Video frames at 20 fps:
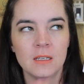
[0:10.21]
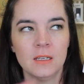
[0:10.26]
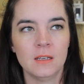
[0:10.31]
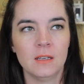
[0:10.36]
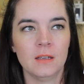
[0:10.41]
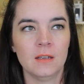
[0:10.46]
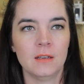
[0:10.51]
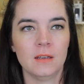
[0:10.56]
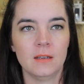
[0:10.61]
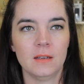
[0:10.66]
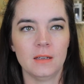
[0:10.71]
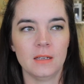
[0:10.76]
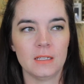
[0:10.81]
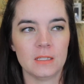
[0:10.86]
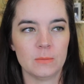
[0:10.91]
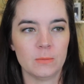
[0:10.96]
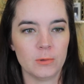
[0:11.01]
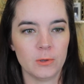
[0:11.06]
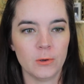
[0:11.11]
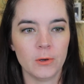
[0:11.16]
It
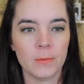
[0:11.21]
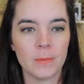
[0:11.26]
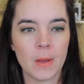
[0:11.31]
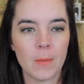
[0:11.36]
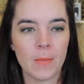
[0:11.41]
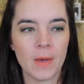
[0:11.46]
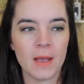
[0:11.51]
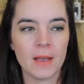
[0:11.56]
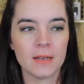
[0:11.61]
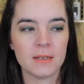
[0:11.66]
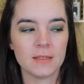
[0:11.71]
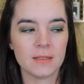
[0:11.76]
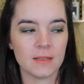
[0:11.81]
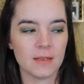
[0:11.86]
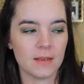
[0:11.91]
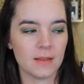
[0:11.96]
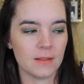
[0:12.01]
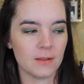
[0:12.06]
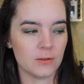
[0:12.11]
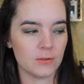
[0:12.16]
is blowing my mind
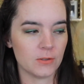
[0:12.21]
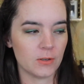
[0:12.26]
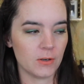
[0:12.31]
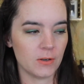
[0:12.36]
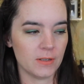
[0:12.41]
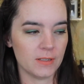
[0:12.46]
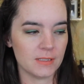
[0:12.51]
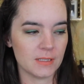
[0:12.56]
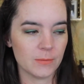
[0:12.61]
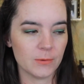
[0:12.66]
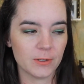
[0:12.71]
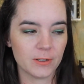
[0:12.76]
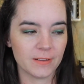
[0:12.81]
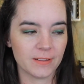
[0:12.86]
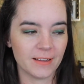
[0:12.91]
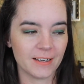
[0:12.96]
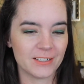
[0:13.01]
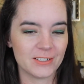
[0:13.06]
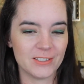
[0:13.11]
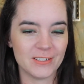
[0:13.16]
that there's already summer
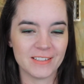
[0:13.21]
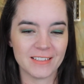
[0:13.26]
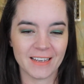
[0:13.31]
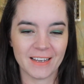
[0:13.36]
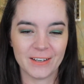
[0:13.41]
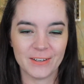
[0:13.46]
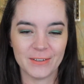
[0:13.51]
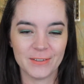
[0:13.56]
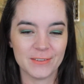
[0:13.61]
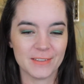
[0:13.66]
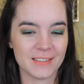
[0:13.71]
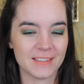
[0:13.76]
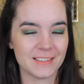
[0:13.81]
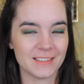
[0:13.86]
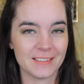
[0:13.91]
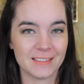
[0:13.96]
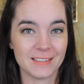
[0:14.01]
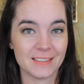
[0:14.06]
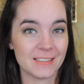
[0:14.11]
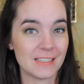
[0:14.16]
collections out.
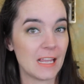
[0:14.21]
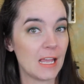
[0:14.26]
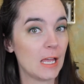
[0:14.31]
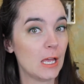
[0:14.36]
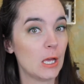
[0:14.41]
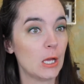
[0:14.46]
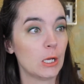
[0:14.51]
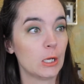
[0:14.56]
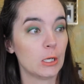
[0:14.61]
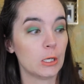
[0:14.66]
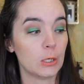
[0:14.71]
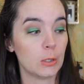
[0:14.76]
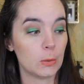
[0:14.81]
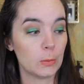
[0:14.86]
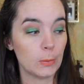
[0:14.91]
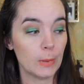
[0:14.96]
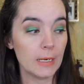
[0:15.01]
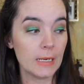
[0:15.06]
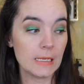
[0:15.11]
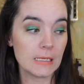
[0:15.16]
This is
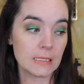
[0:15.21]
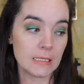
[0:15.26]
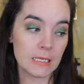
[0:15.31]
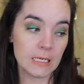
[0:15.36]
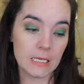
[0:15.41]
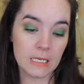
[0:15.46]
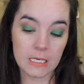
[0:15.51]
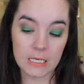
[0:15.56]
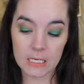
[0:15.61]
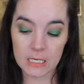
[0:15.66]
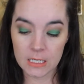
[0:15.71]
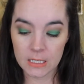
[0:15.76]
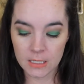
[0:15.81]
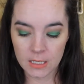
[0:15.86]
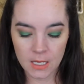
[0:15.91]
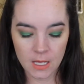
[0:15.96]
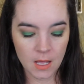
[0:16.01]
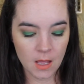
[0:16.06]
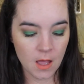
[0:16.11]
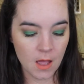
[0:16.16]
crazy.
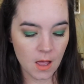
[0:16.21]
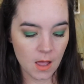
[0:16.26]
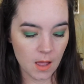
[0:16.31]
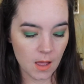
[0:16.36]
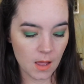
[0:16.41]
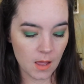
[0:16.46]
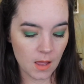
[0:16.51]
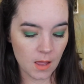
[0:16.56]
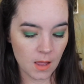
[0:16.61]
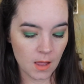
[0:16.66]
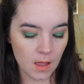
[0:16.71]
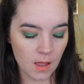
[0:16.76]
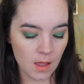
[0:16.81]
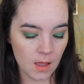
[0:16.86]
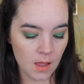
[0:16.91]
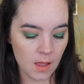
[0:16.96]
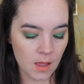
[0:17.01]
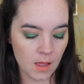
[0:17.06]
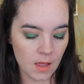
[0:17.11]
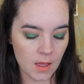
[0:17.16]

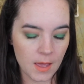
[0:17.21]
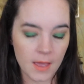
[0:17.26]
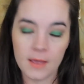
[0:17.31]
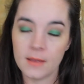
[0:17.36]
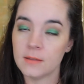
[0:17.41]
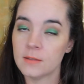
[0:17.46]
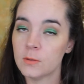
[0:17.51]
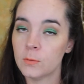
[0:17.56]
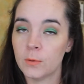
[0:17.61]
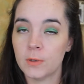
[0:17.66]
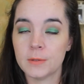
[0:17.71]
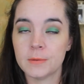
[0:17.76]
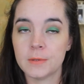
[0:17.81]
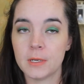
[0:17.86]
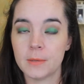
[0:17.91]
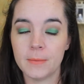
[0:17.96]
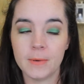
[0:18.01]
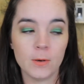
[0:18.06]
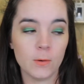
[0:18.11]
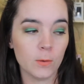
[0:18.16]
And we're going to
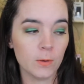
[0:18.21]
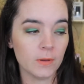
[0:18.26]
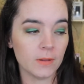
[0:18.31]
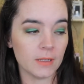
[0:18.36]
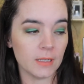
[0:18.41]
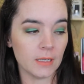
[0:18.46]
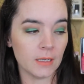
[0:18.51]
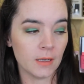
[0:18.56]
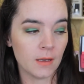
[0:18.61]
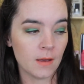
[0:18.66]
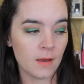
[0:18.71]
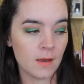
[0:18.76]
talk about Orly.